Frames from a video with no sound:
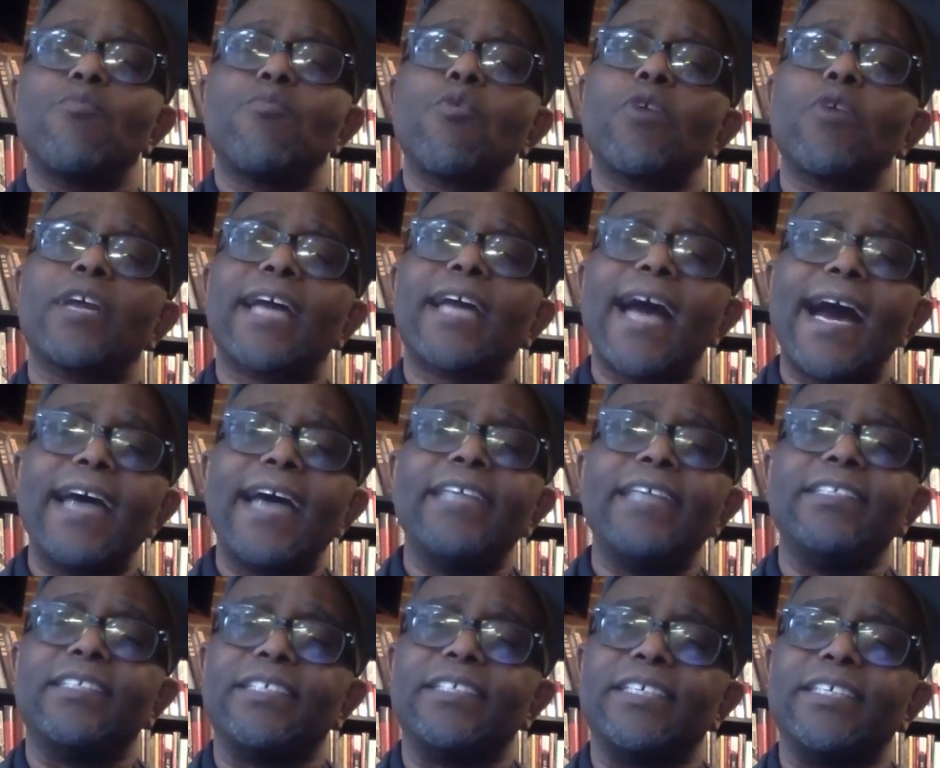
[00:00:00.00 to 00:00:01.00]
more
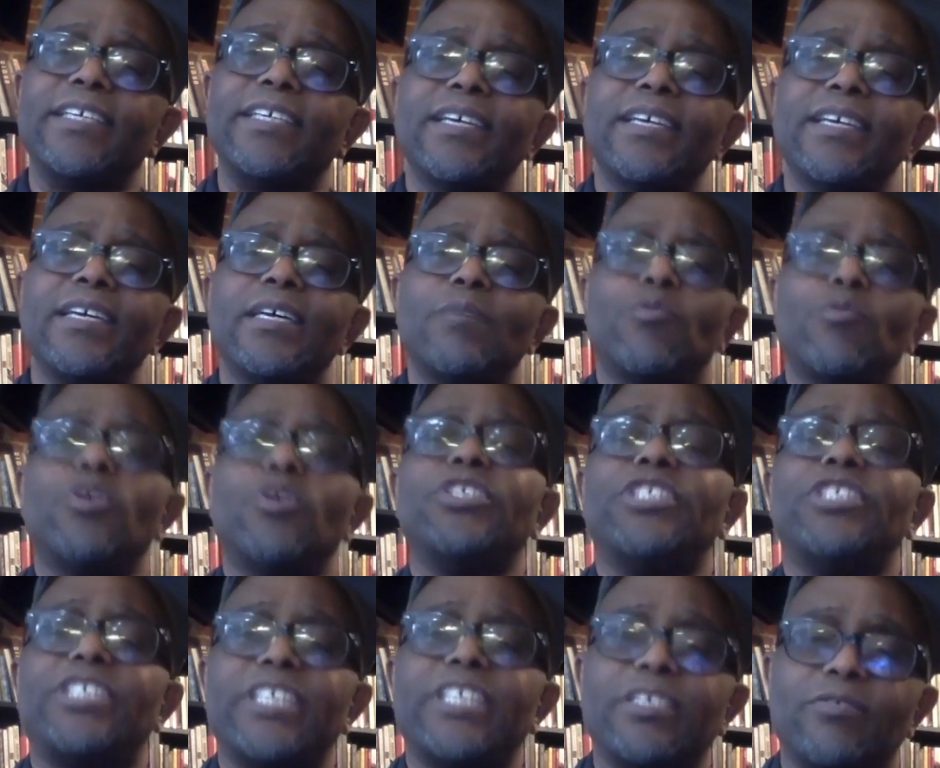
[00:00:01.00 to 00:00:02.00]
kindly, more
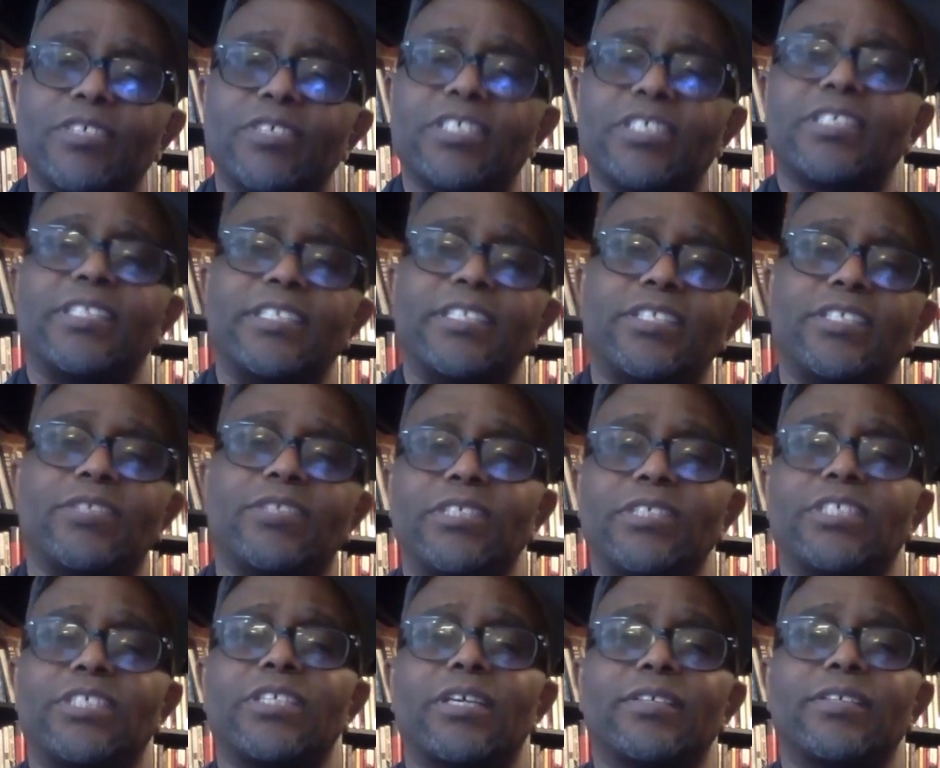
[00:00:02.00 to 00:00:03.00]
generously to
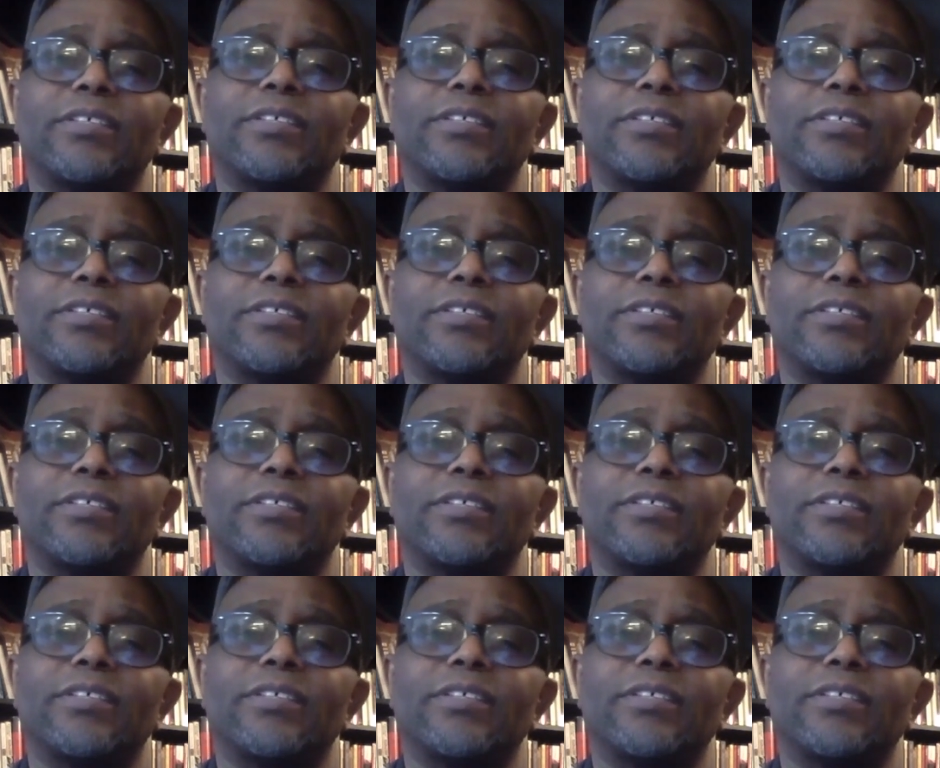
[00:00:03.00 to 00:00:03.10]
each other.